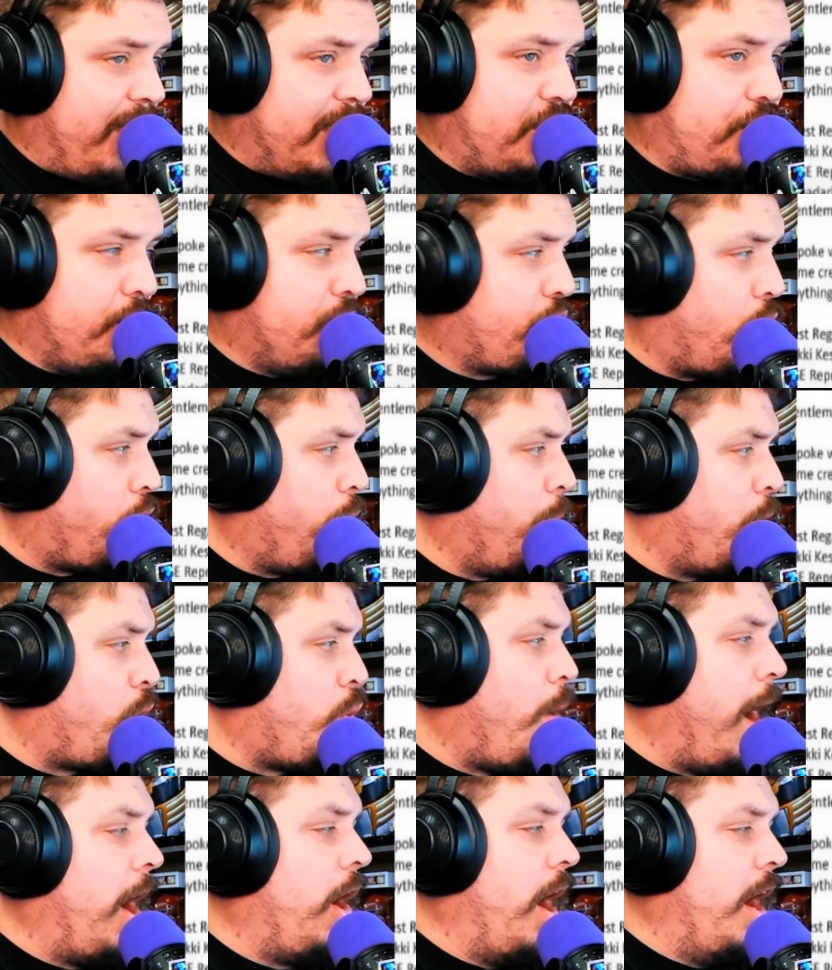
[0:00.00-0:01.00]
issues or
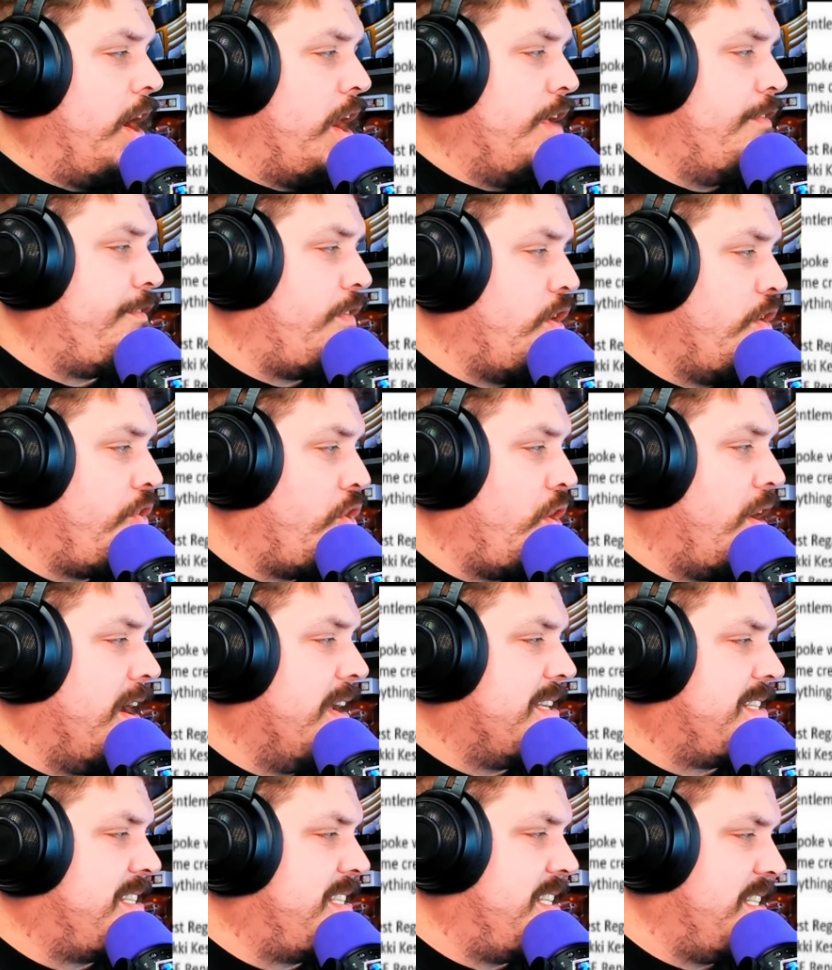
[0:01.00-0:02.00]
require any further
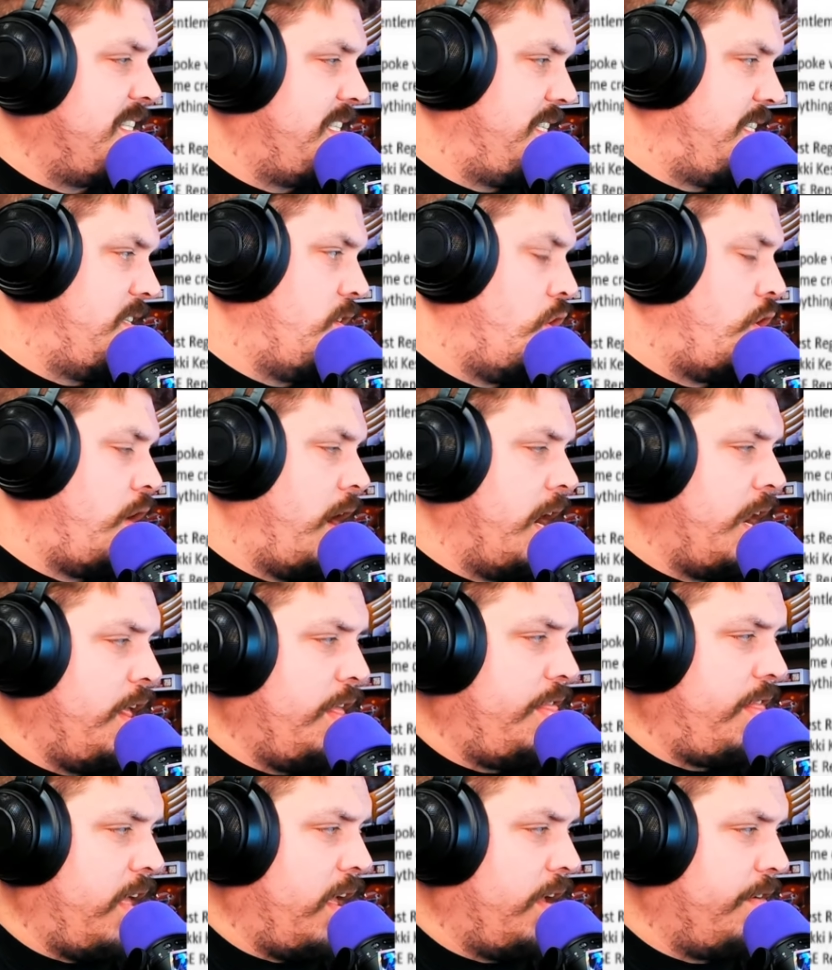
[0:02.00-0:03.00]
assist or
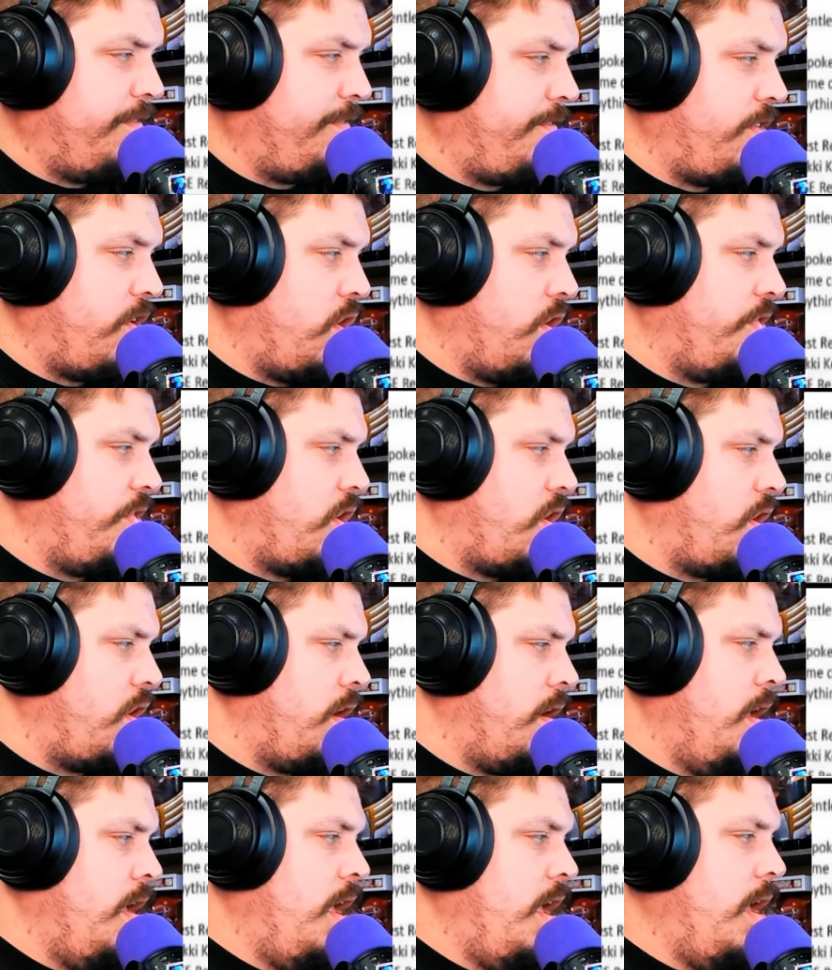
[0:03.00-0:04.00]
anything
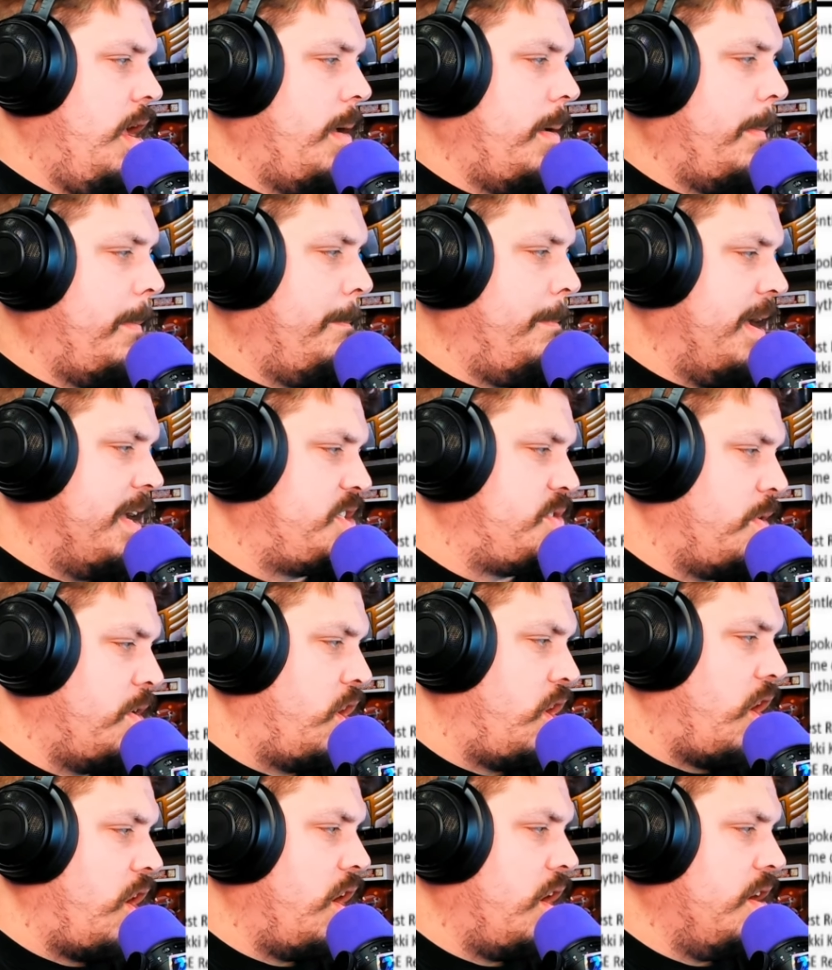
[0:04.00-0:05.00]
further. Best
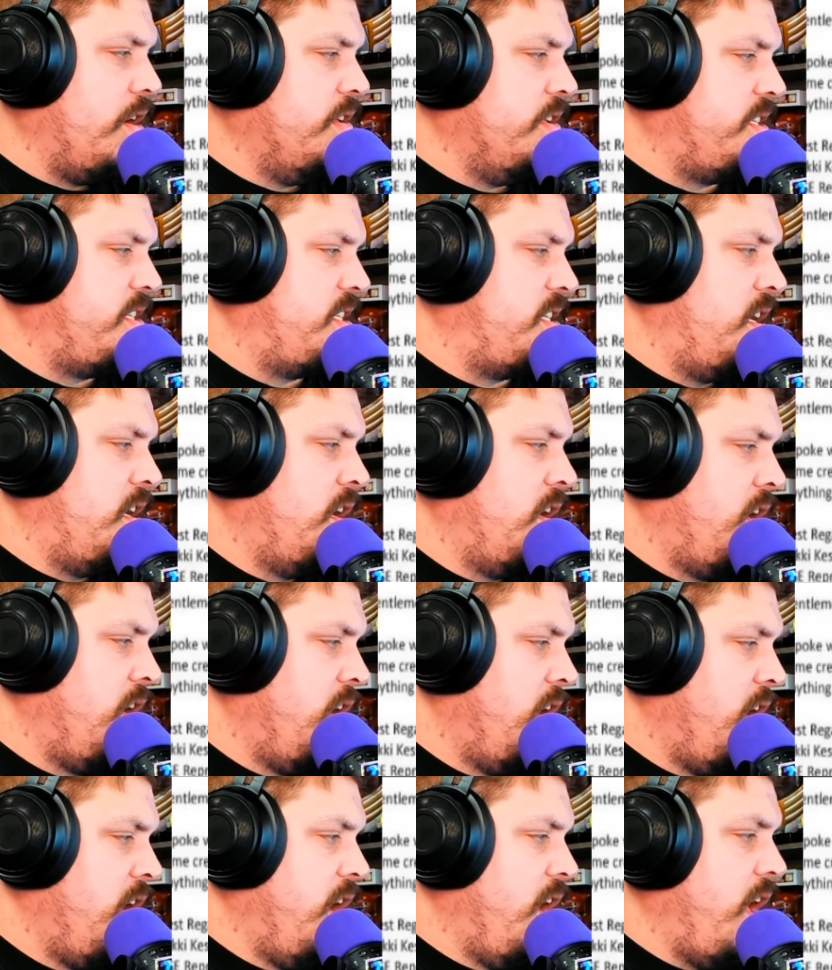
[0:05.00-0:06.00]
regards,
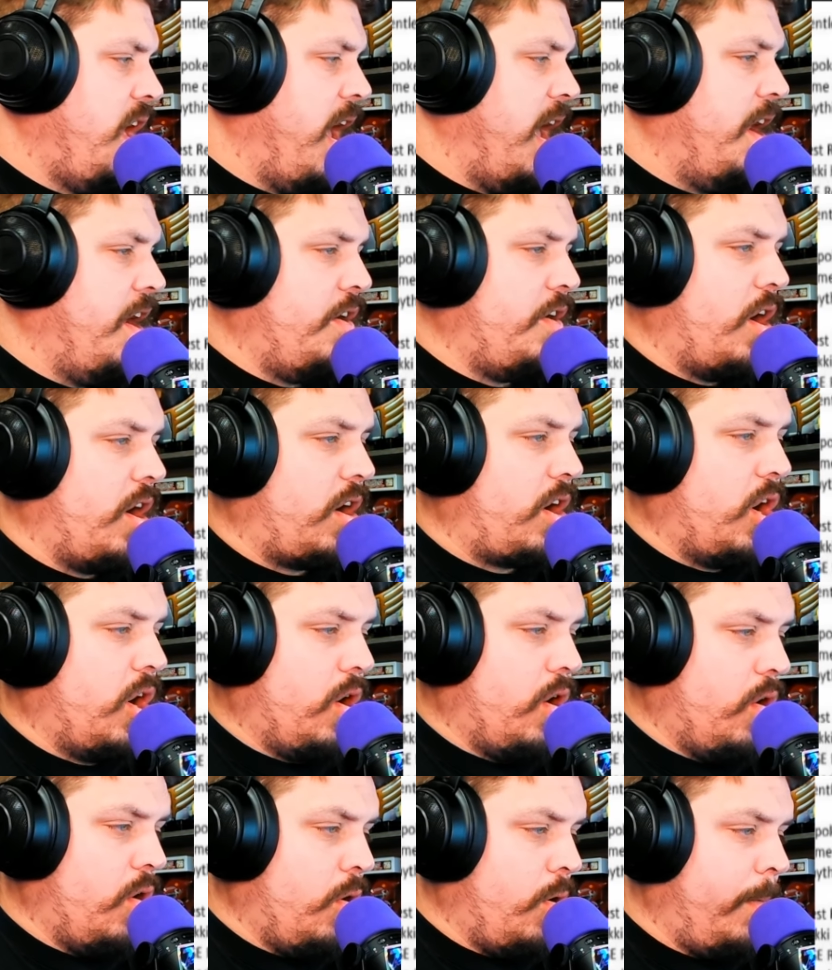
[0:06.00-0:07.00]
and dark
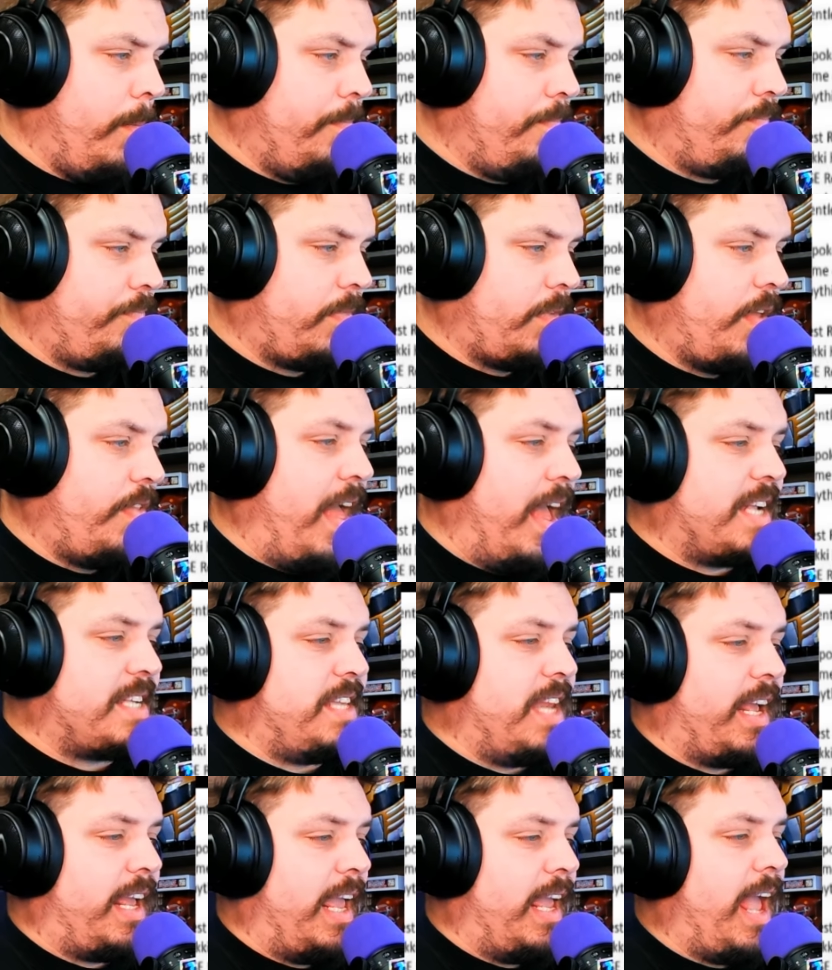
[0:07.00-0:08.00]
Darko. Thanks,
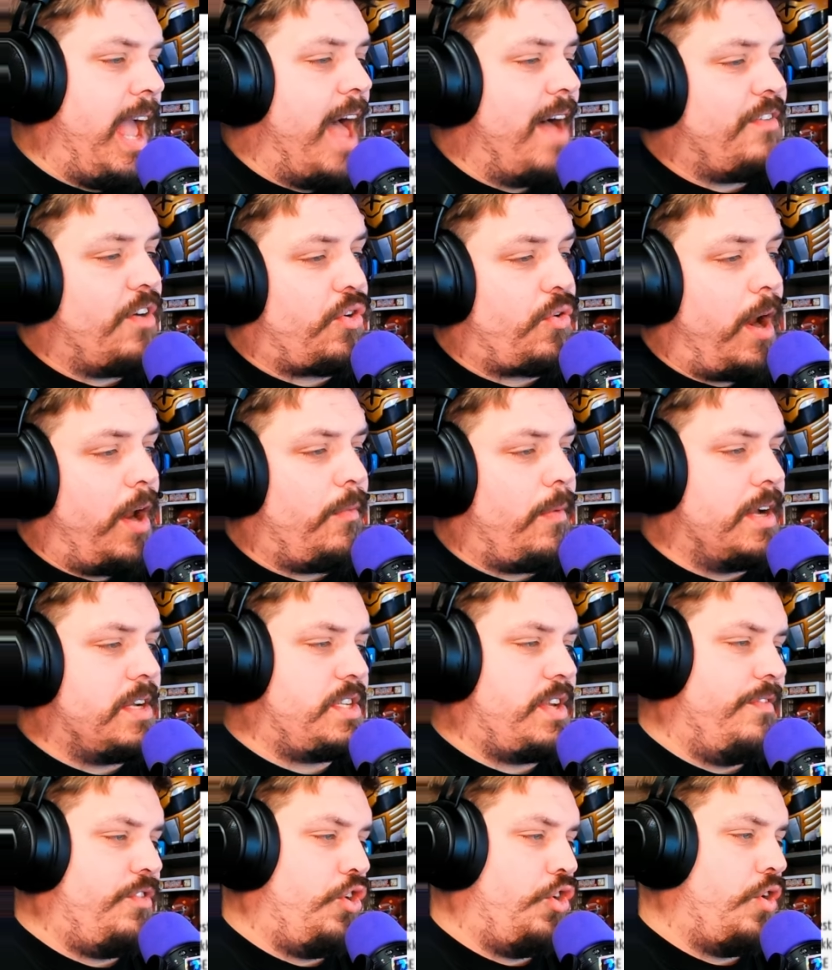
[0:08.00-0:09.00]
Nikki. Have a great
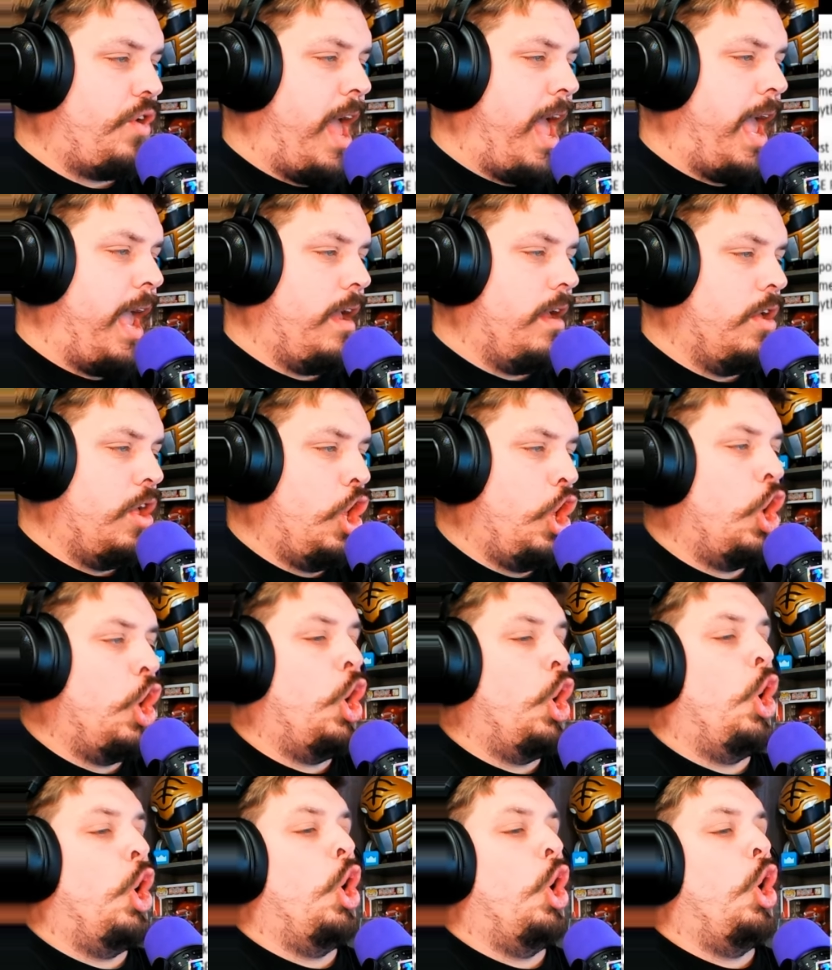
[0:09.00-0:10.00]
rest of your day.
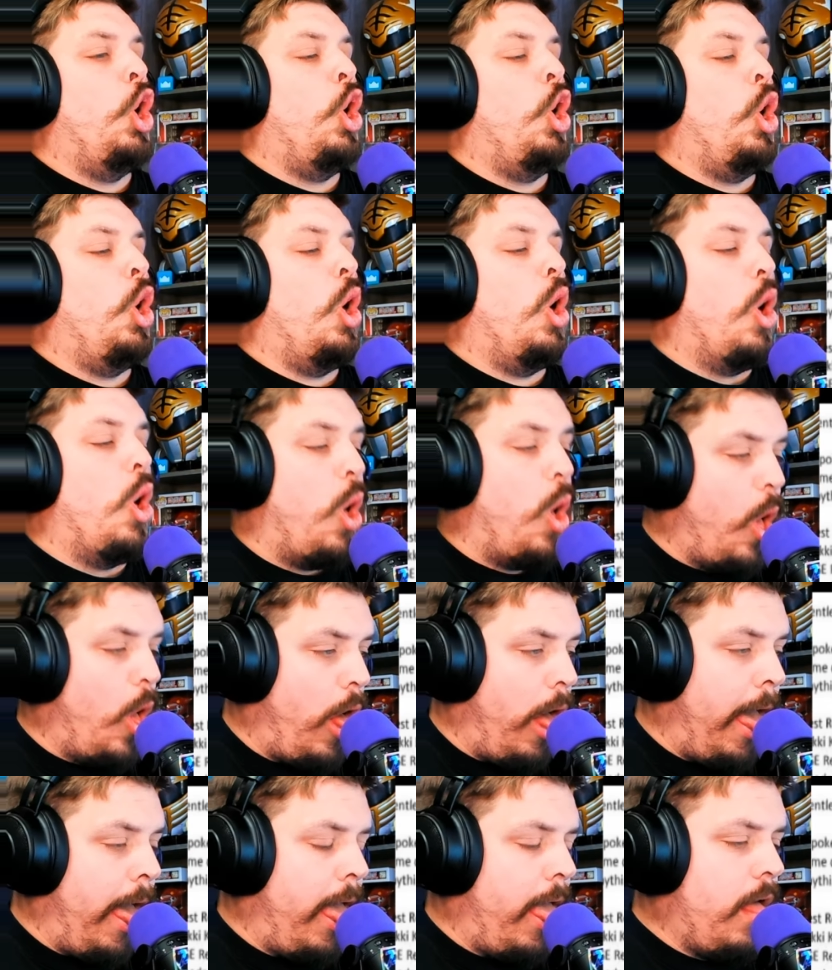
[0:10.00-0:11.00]

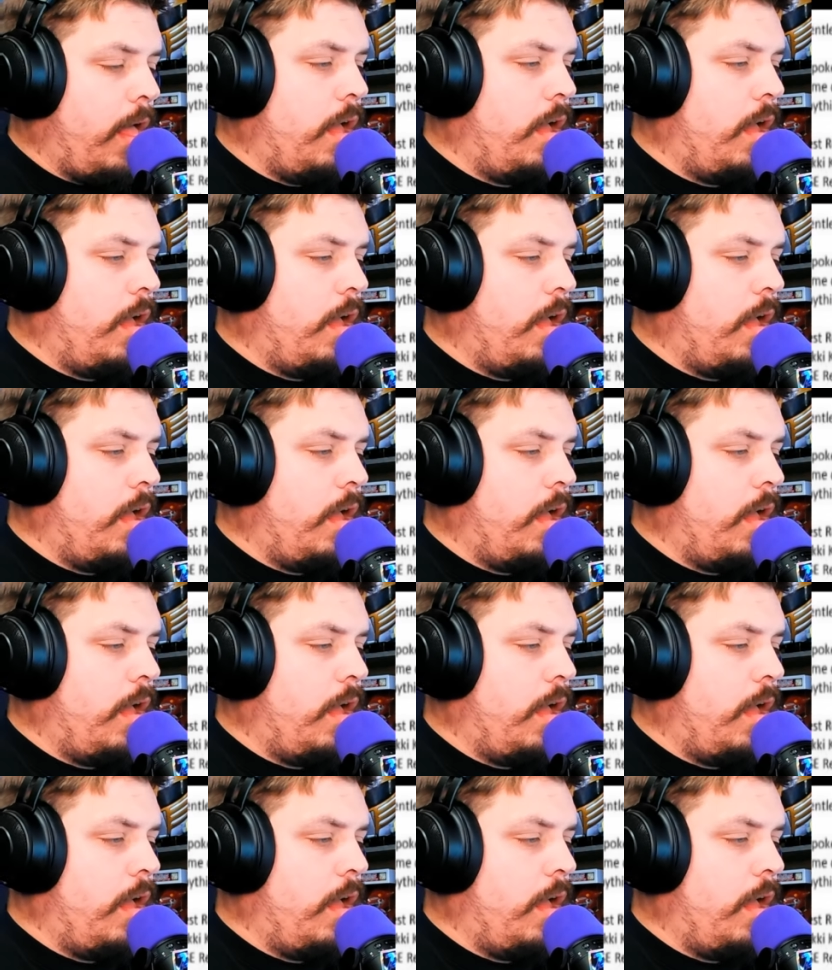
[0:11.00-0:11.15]
Put.